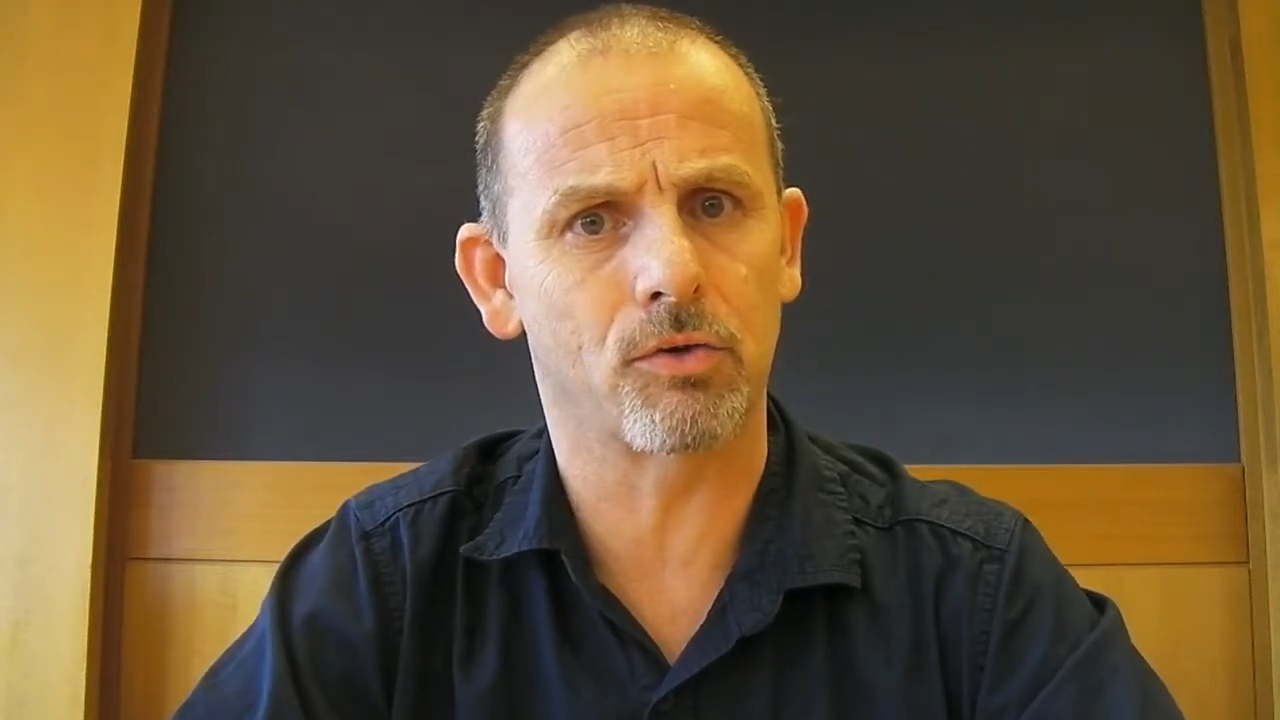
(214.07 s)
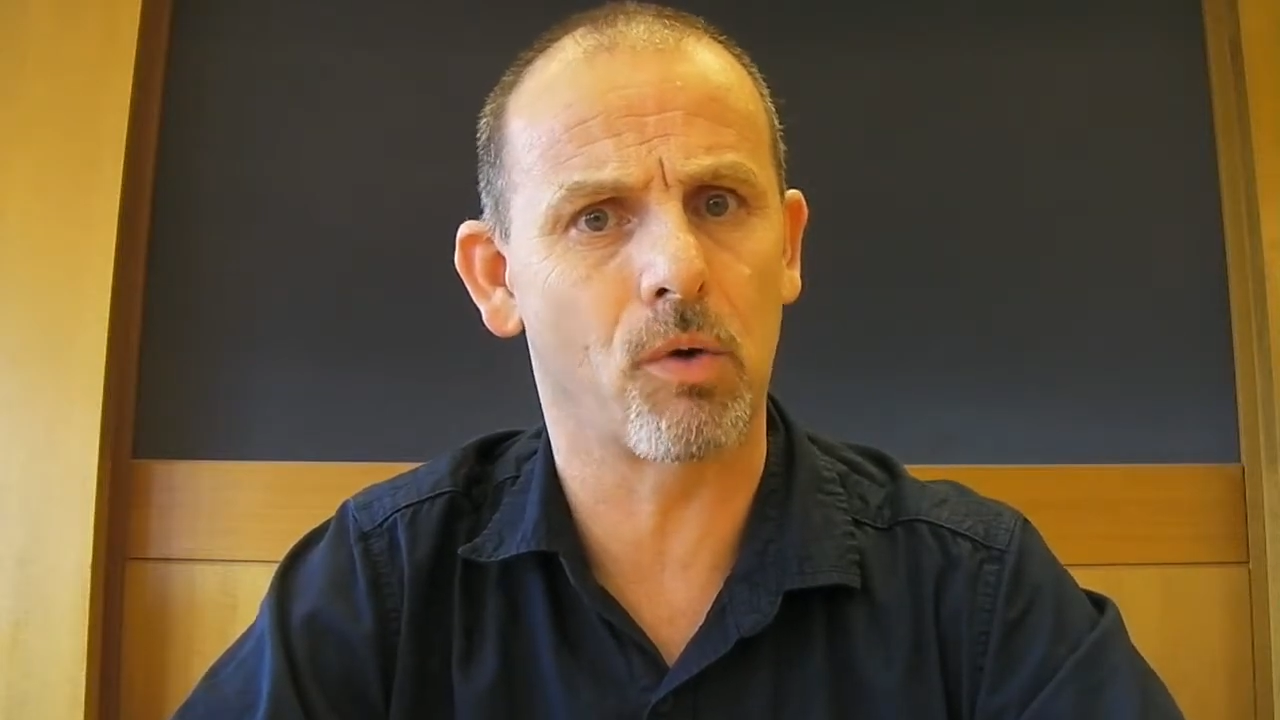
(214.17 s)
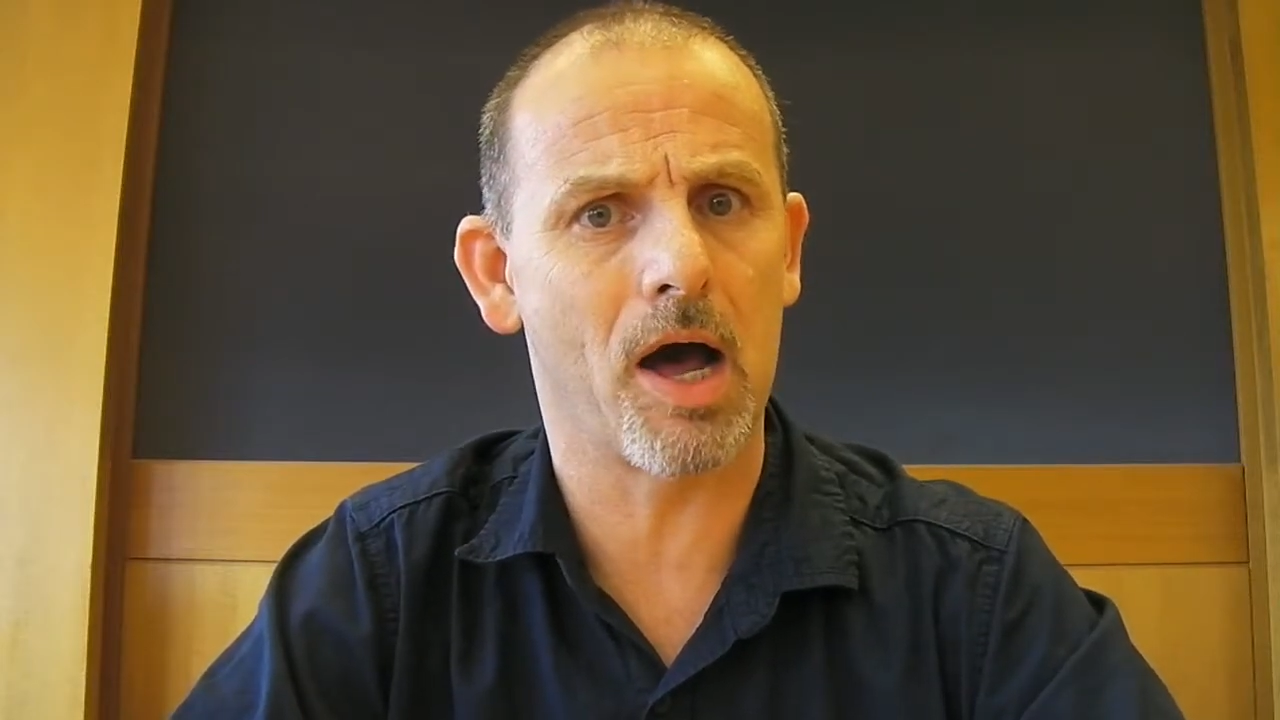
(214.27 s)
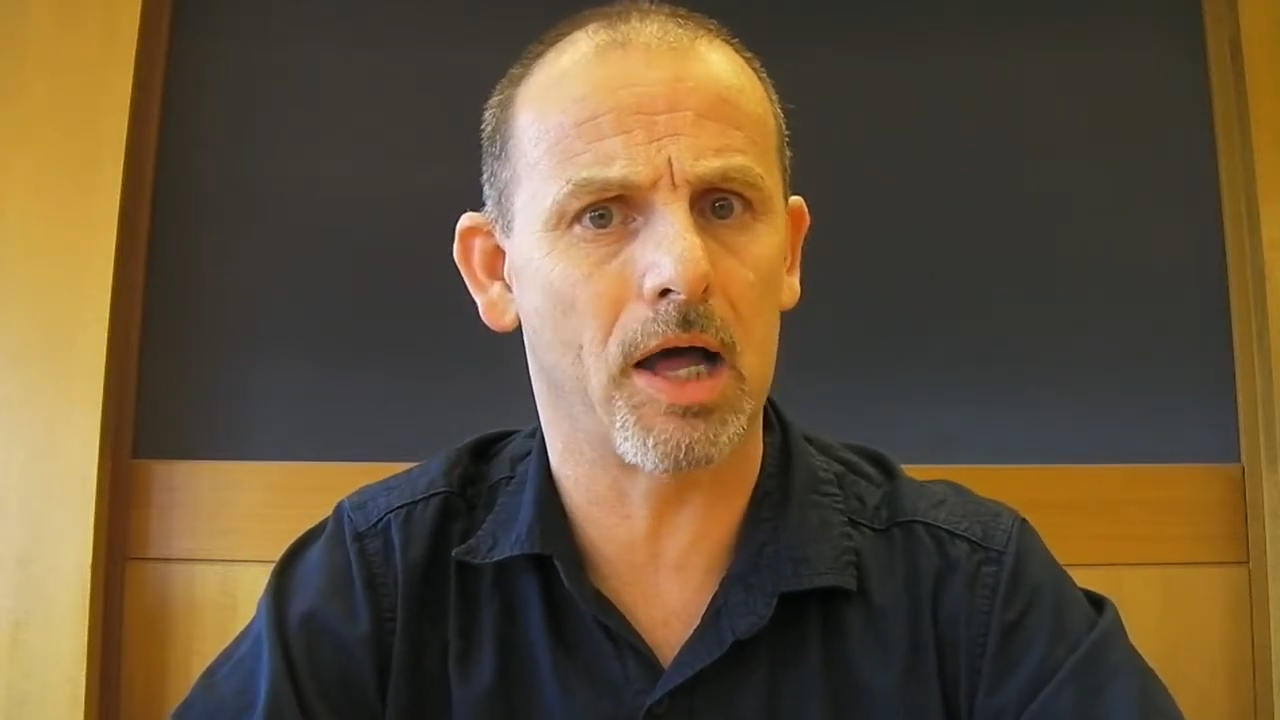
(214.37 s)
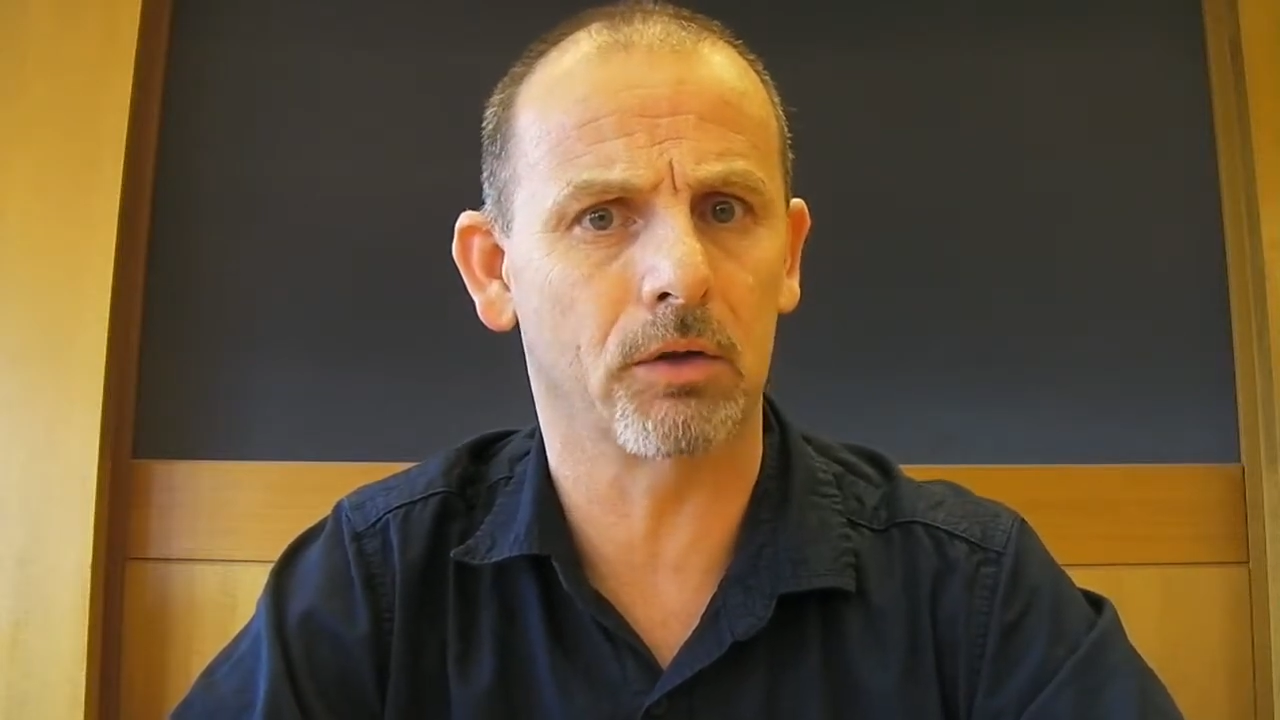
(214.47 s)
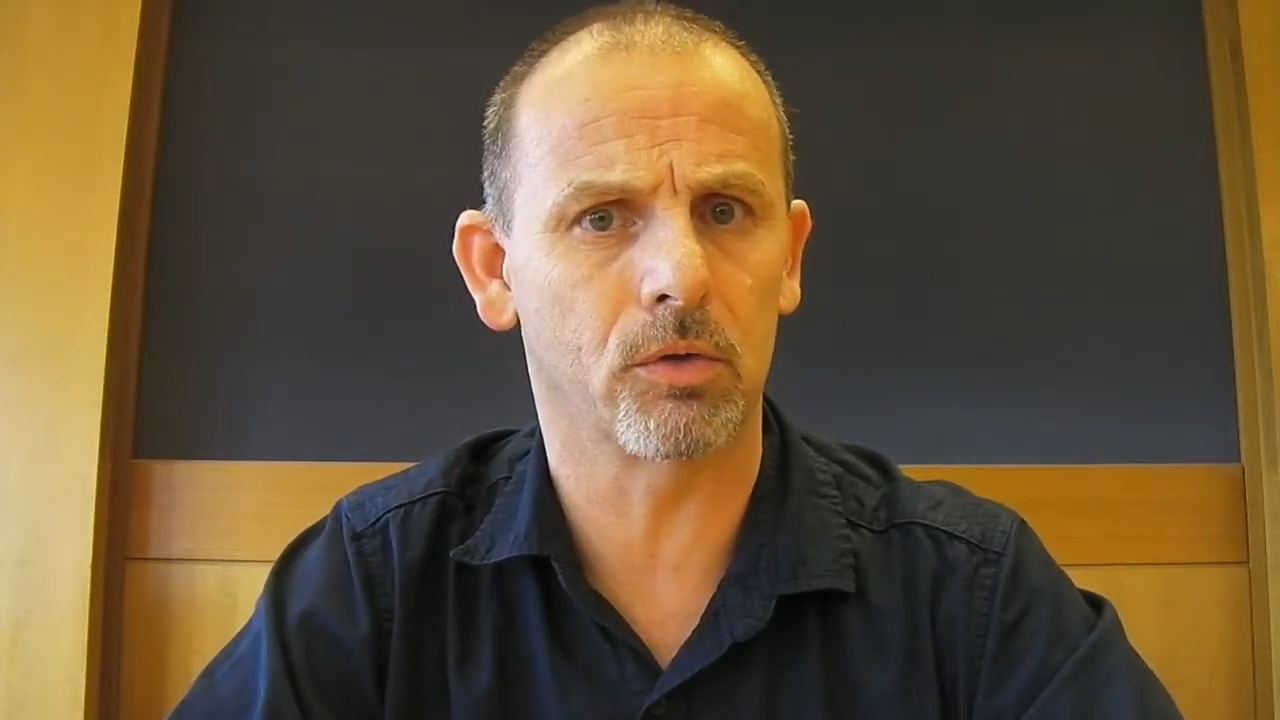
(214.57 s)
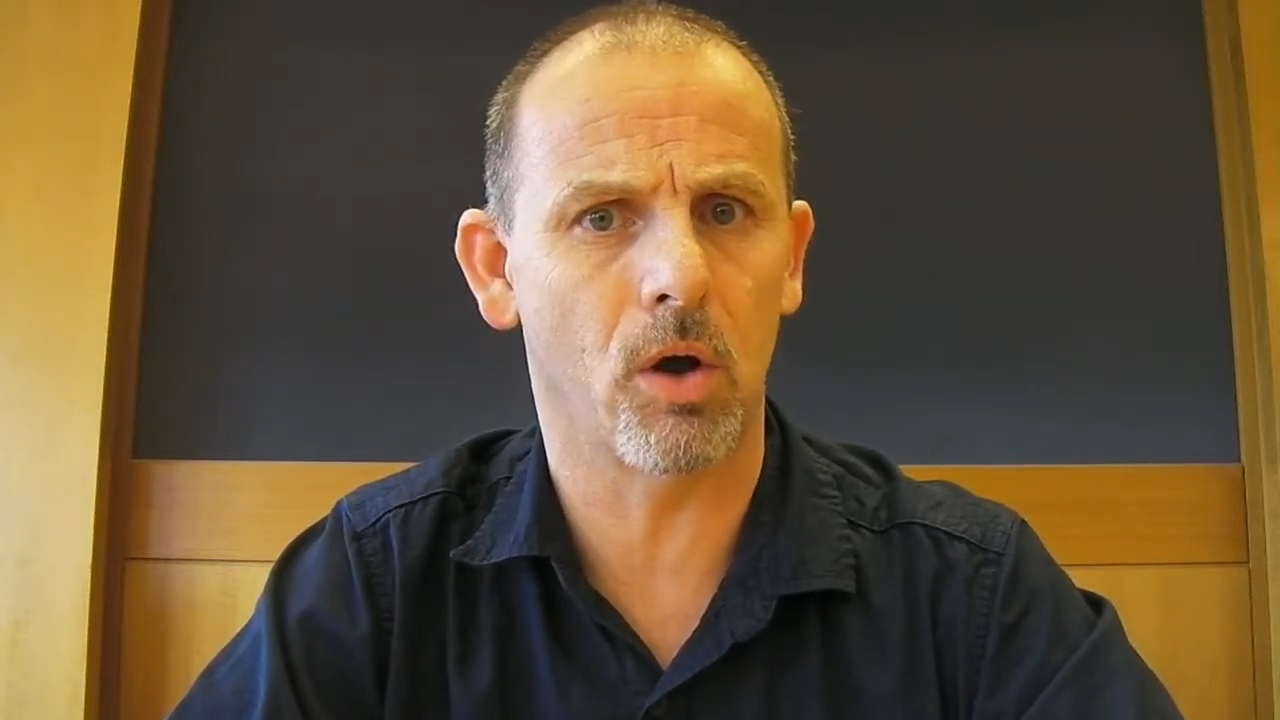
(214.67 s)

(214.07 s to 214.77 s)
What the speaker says: into a hollow